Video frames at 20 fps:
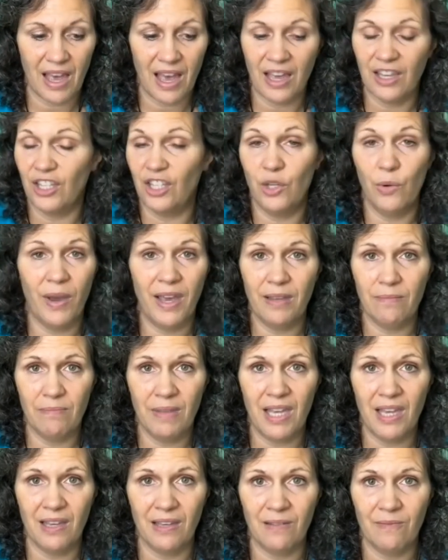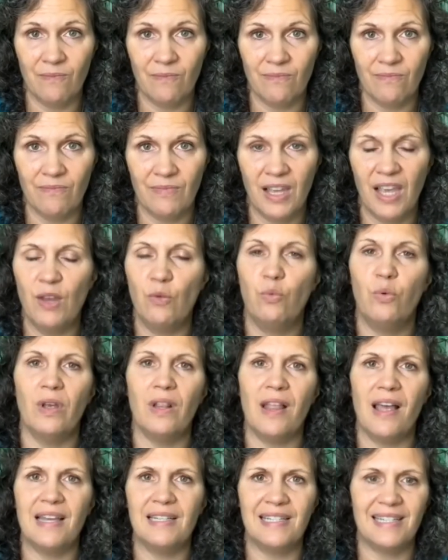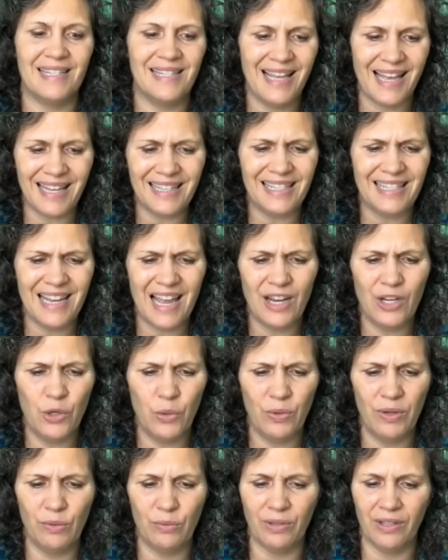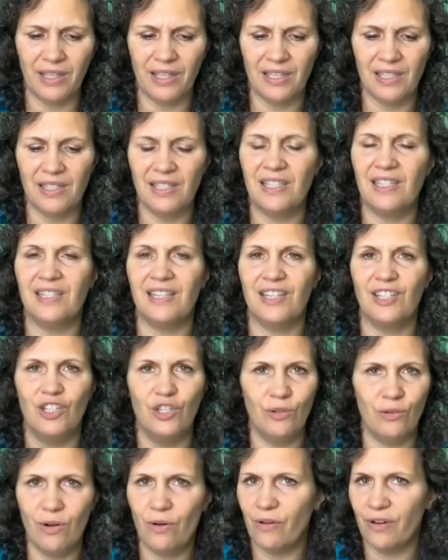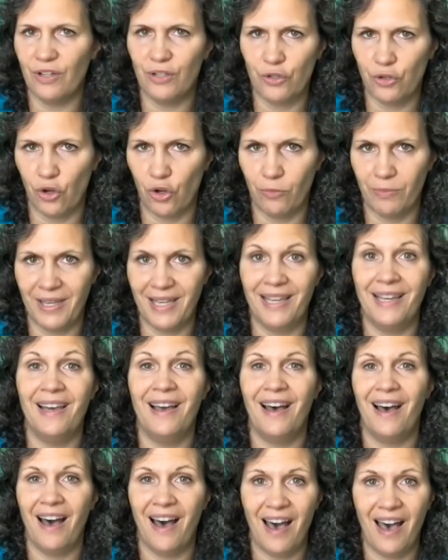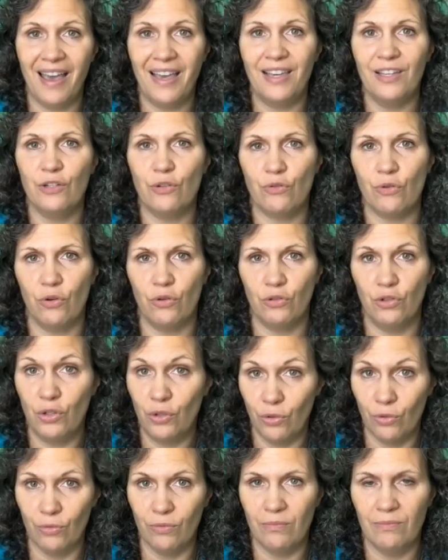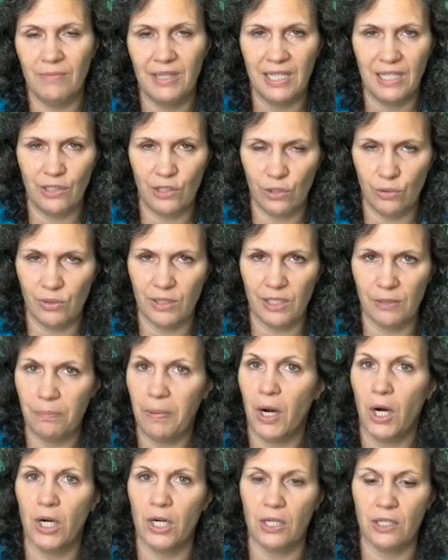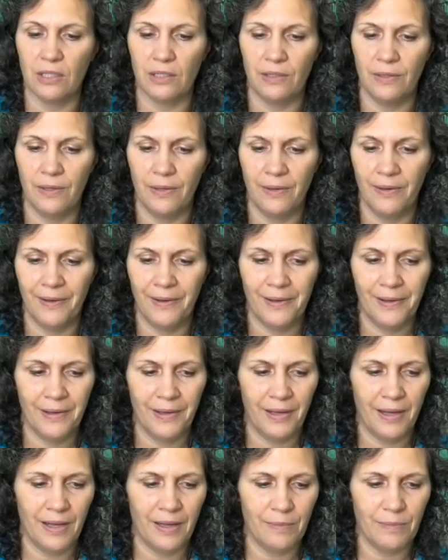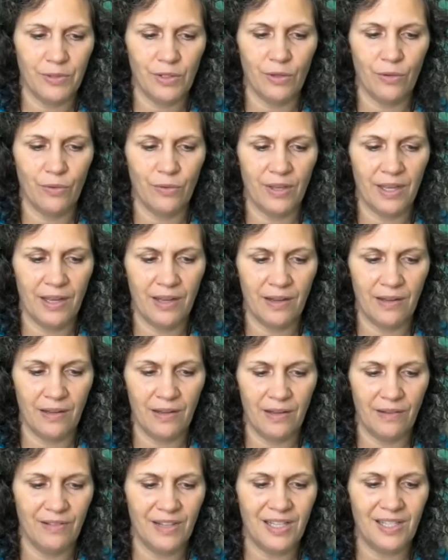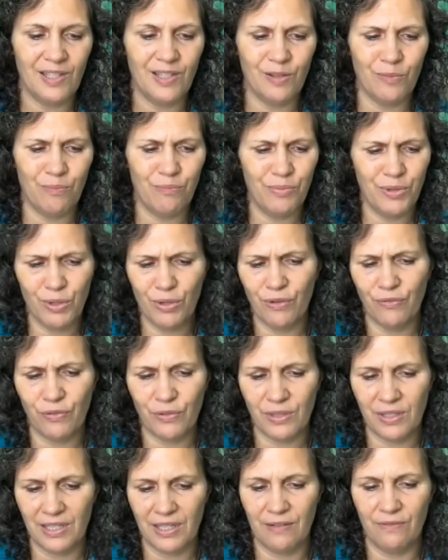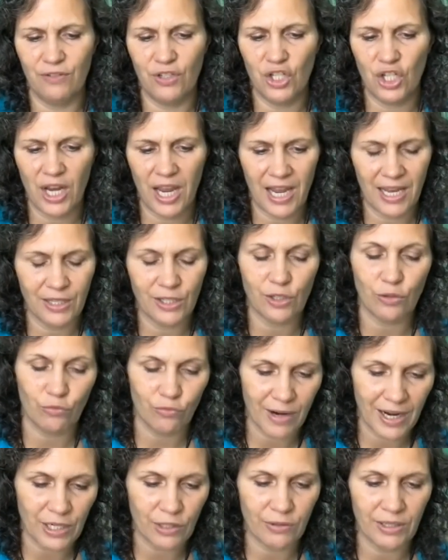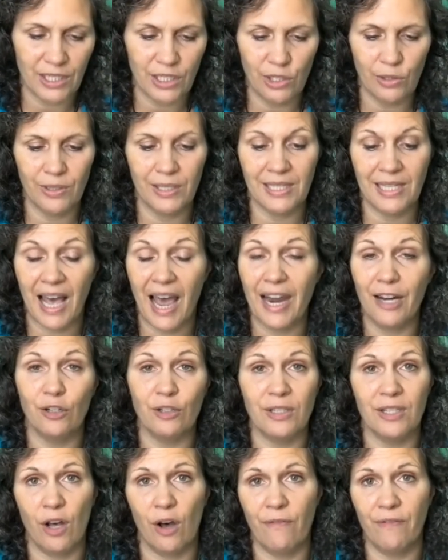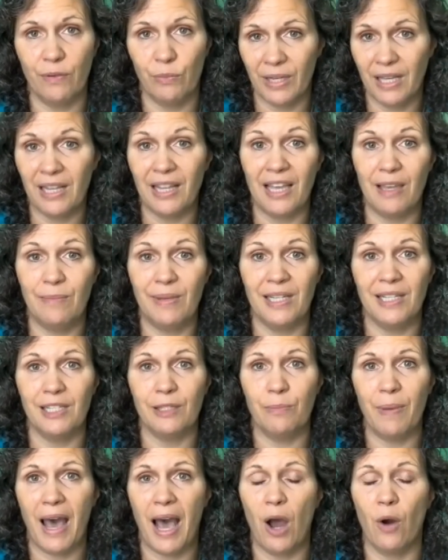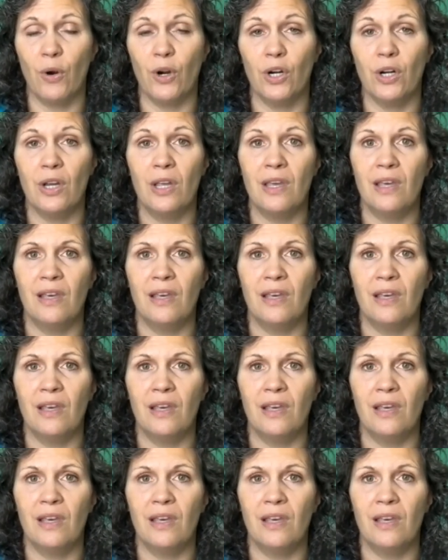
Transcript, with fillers: you ain't me. He realizes that's not who he really is. He said, you don't control me. I control you, meaning to his part. Um, so then this is a beautiful scene of Jake surrendering to his higher self and reclaiming his power.